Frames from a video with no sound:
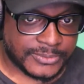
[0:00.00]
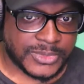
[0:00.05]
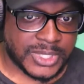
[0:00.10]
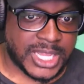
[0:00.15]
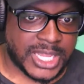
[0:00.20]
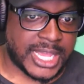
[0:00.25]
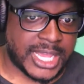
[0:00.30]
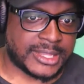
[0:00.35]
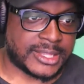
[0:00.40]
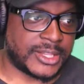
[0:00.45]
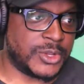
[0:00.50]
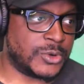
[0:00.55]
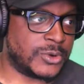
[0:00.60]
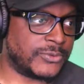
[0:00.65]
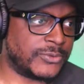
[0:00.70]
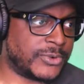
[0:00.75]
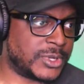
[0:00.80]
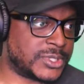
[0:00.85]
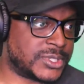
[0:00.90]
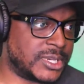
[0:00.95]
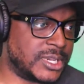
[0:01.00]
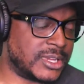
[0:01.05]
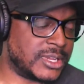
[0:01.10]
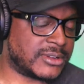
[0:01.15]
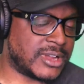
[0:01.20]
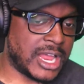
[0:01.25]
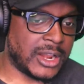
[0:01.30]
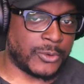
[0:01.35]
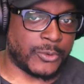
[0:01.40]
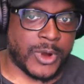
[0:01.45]
at the University of
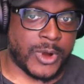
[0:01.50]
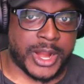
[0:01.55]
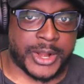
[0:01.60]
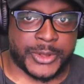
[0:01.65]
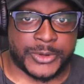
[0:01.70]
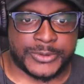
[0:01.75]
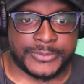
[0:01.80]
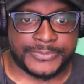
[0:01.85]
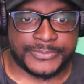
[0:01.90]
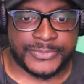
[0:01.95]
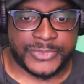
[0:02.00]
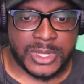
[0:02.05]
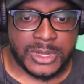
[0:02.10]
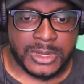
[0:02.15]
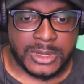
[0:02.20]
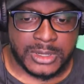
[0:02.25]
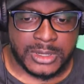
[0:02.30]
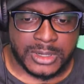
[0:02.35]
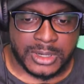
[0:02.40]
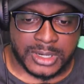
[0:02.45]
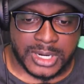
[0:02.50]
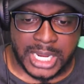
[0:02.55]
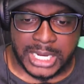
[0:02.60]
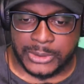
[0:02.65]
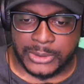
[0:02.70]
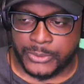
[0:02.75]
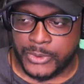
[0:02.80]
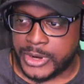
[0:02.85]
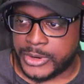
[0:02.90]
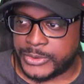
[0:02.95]
Colorado, or
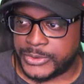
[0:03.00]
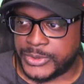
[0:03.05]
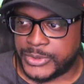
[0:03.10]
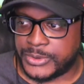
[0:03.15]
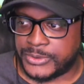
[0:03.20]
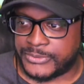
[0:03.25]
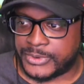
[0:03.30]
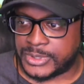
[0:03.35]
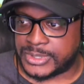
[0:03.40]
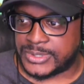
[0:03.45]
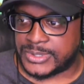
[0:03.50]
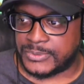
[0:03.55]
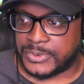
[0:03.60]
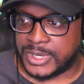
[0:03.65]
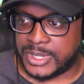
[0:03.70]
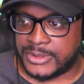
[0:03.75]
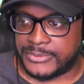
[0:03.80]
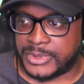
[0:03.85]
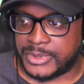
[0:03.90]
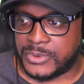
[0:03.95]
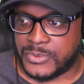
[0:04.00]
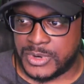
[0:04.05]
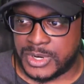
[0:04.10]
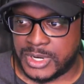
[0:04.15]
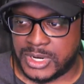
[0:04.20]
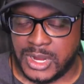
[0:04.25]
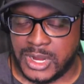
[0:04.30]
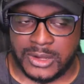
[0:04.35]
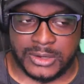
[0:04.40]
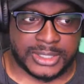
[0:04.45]
Colorado University, whatever you want
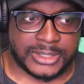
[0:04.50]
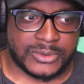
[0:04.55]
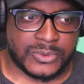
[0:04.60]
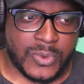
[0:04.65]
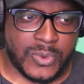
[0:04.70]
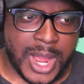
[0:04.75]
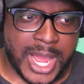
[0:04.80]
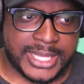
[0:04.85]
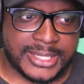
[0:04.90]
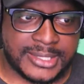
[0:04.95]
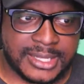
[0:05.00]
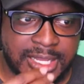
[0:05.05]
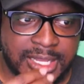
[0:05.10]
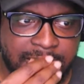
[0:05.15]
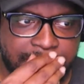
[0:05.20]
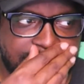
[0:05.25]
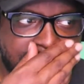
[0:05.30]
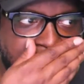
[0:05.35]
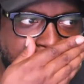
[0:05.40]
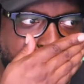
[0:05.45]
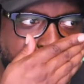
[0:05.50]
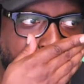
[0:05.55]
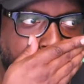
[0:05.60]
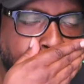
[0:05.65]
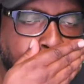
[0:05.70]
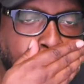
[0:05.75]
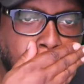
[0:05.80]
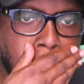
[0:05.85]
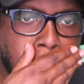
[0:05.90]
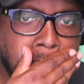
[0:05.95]
to call it. Why is he upset?